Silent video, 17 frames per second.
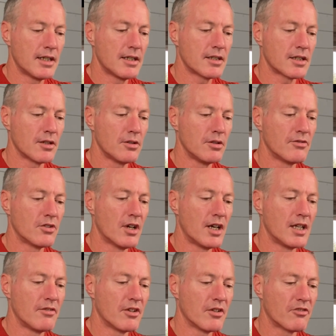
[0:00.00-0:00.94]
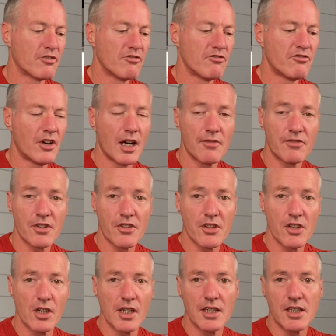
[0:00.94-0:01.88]
So you've got anything from 5 to
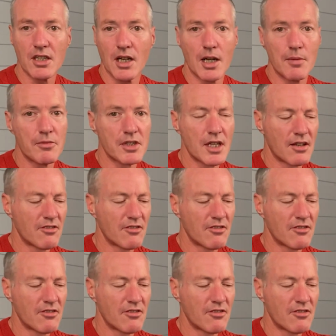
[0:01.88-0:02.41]
30 times.